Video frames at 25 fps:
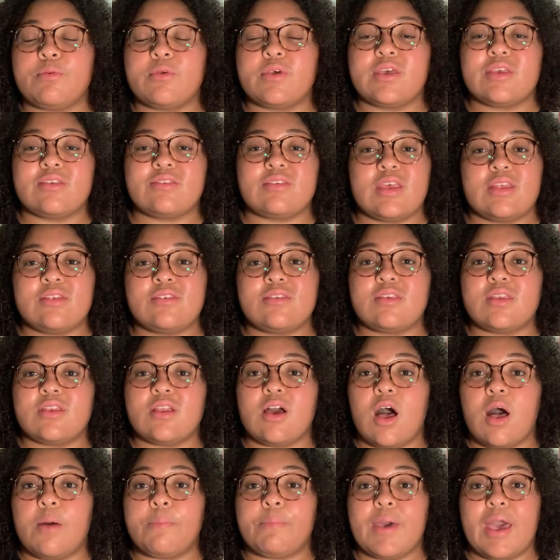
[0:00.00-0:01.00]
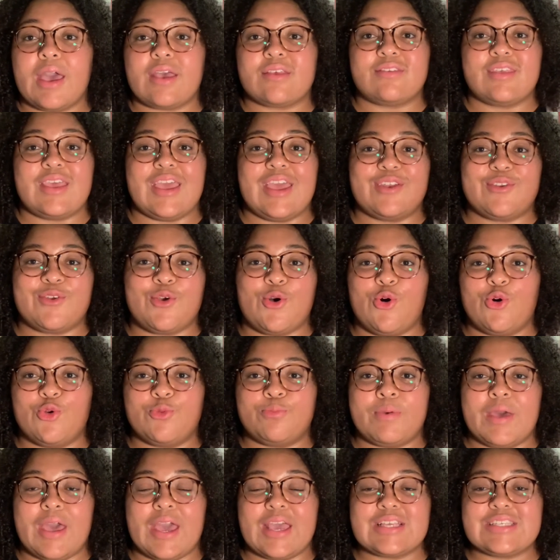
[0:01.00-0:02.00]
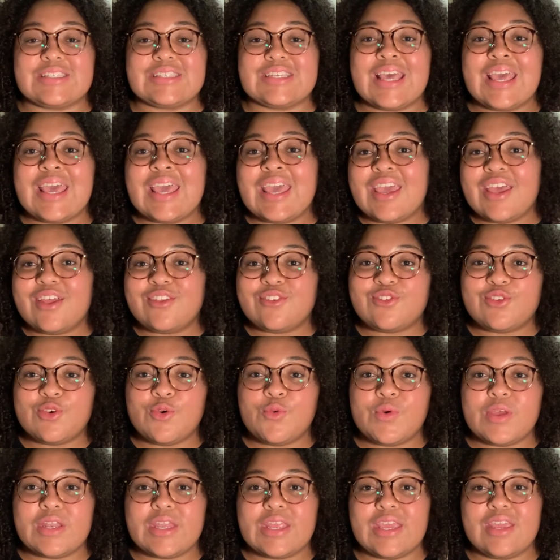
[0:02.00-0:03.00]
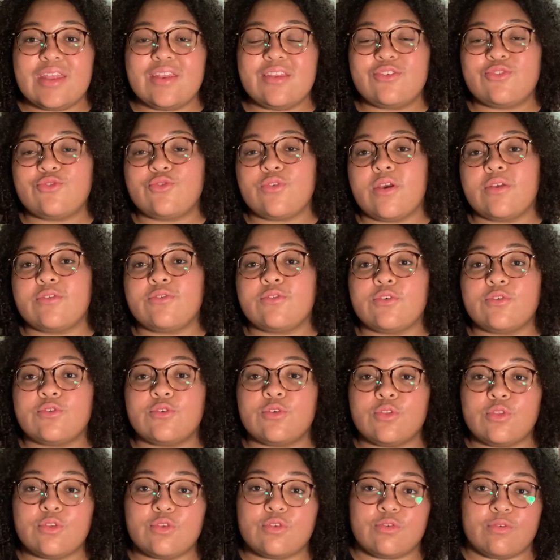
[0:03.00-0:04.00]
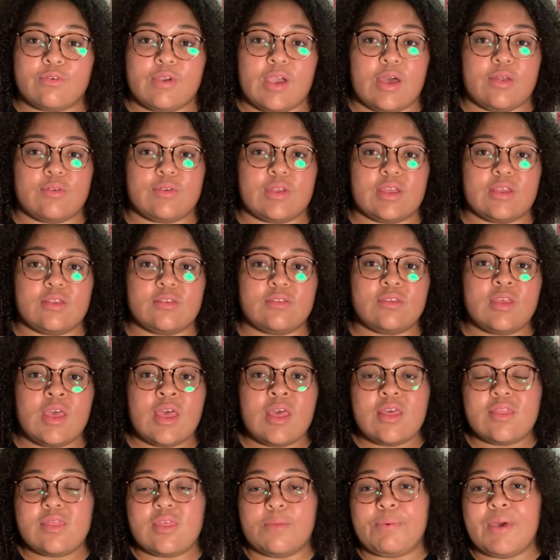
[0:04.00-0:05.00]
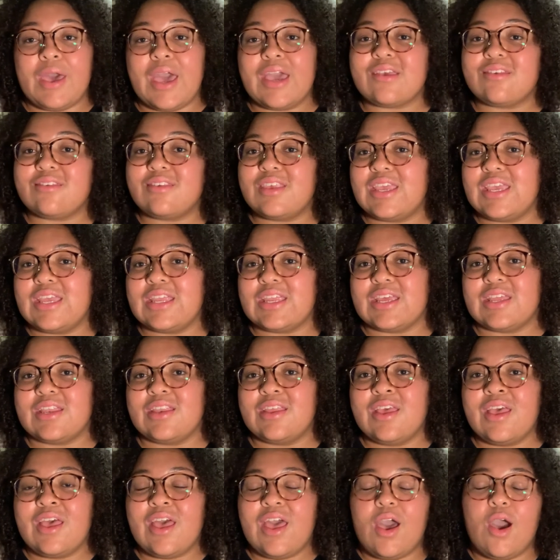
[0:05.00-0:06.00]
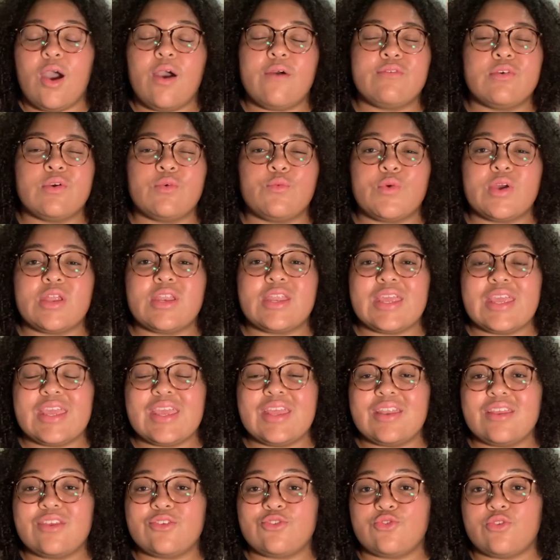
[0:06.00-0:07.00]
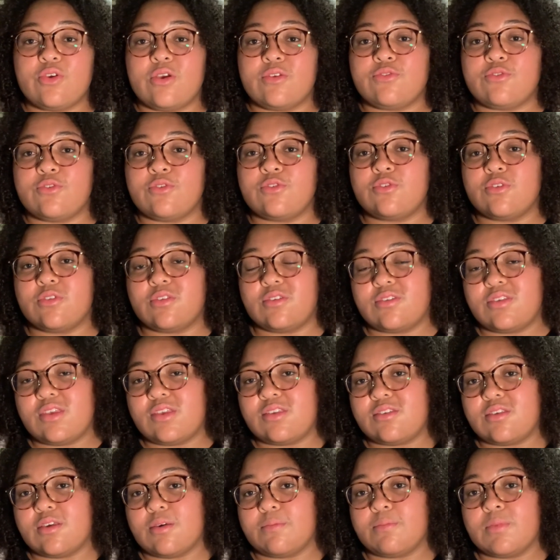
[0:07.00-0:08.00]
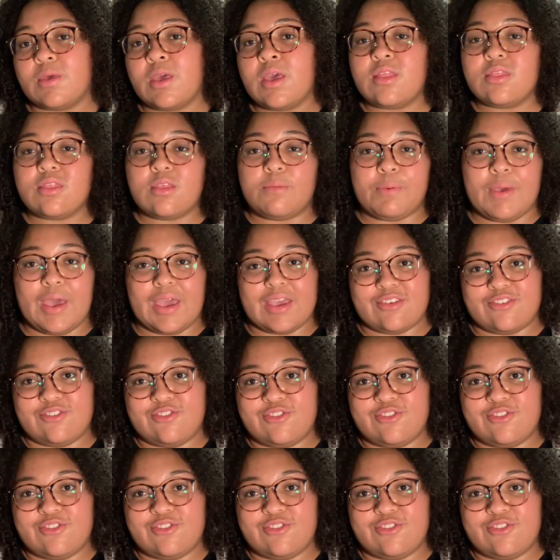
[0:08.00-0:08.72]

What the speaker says: is instant hot packs and cold packs. And so when heat is transferred to the surroundings, the pack is heated. However, when heat is transferred to the system, the pack is